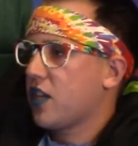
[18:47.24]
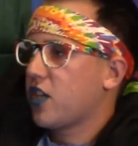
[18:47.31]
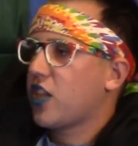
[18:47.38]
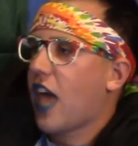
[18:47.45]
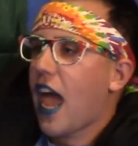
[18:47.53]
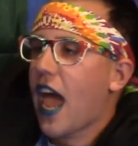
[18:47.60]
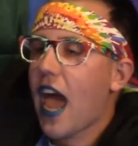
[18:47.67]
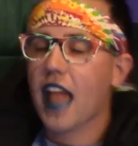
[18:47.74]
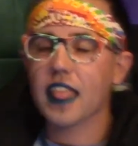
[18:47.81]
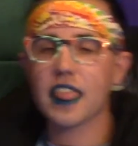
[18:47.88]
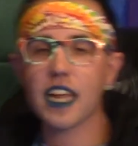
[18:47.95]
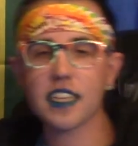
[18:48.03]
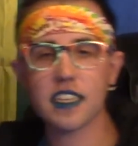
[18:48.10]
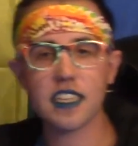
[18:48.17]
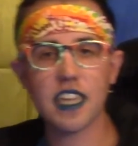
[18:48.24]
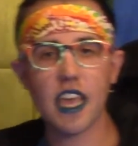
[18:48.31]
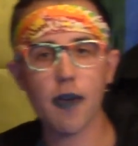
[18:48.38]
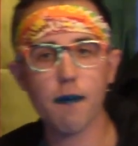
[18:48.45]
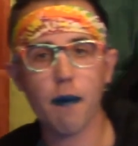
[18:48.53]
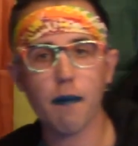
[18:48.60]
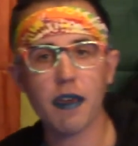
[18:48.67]
that had a lot to say
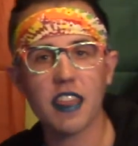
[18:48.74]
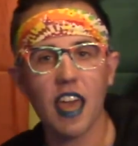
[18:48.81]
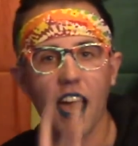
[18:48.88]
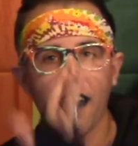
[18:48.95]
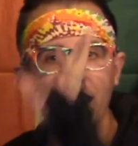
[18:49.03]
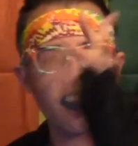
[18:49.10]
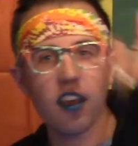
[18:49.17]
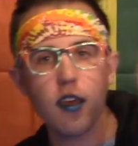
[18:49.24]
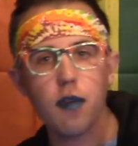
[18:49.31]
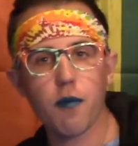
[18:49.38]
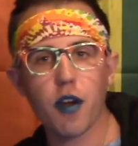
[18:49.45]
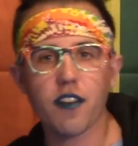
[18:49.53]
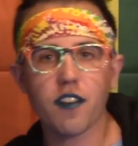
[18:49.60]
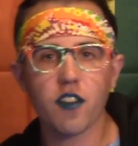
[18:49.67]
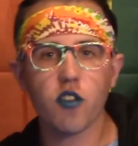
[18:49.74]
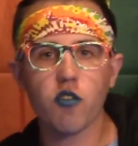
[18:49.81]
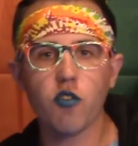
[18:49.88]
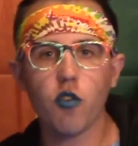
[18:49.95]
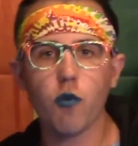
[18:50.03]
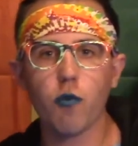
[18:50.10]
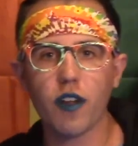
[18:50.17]
about me the other day in press.
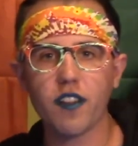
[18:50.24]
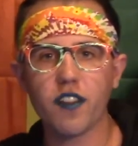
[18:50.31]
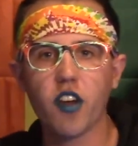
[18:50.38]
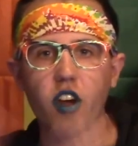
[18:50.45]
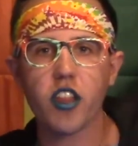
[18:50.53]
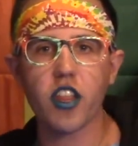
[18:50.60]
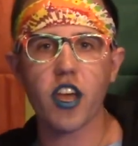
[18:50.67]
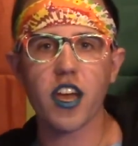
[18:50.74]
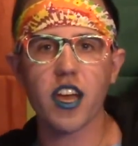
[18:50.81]
YouTube, what's good?